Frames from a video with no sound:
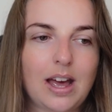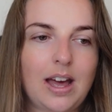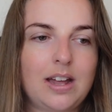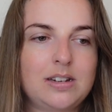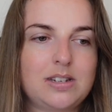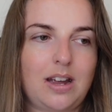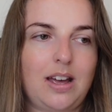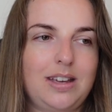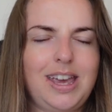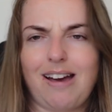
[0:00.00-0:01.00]
And
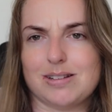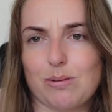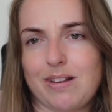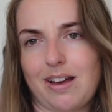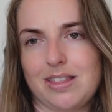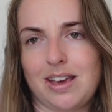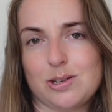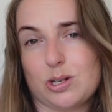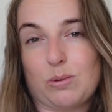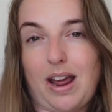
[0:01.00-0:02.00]
uh, yeah, so I, I think
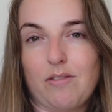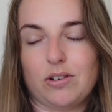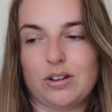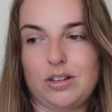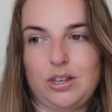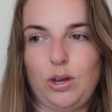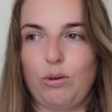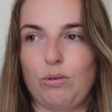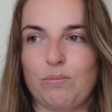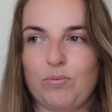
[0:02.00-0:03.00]
it's just whatever
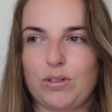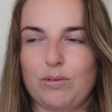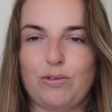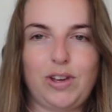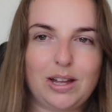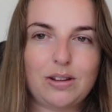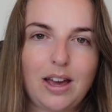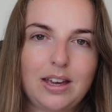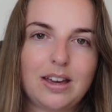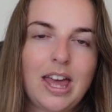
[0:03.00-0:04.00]
you feel
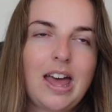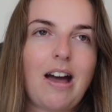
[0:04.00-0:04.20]
like.